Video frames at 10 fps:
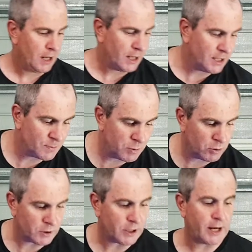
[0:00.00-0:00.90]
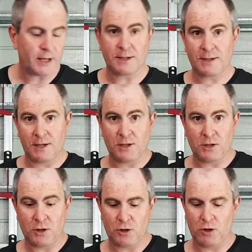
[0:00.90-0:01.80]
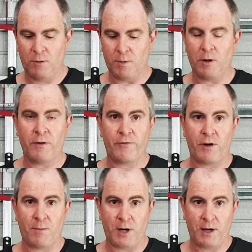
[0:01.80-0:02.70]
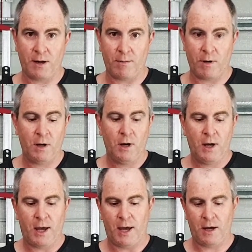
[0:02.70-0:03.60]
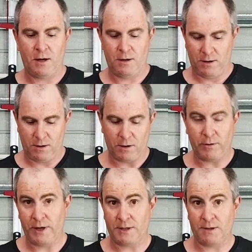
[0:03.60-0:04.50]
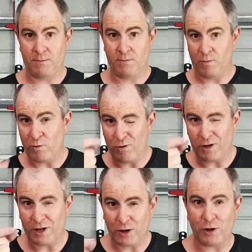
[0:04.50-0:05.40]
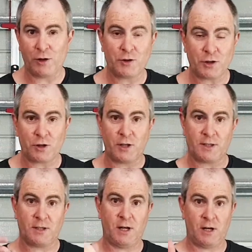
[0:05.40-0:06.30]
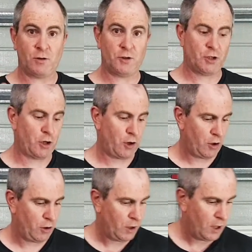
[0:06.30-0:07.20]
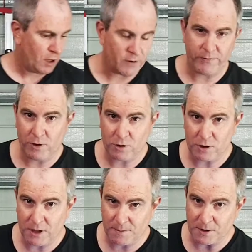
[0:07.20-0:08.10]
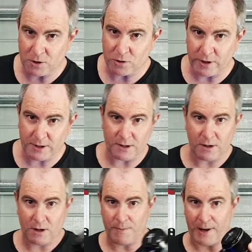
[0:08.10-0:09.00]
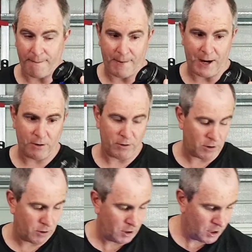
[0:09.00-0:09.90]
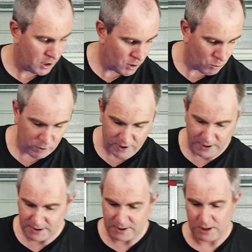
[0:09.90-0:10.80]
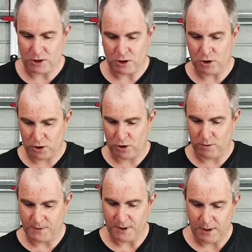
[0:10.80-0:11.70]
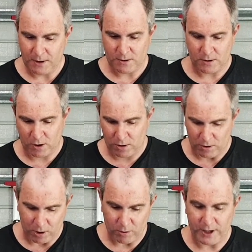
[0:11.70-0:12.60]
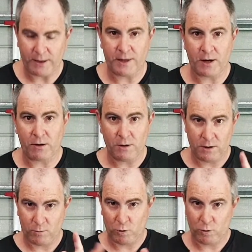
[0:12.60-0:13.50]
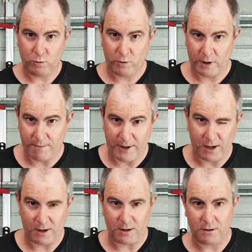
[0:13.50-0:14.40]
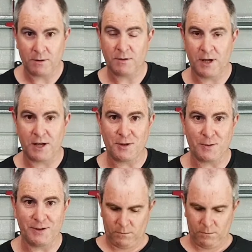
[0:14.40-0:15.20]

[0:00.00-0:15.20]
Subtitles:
is put an extension tube on the front of my camera, and I'll get some really close shots and I'll show you a few tips and tricks about macro with extension tubes. So I'll get that on and we'll come back and get into it.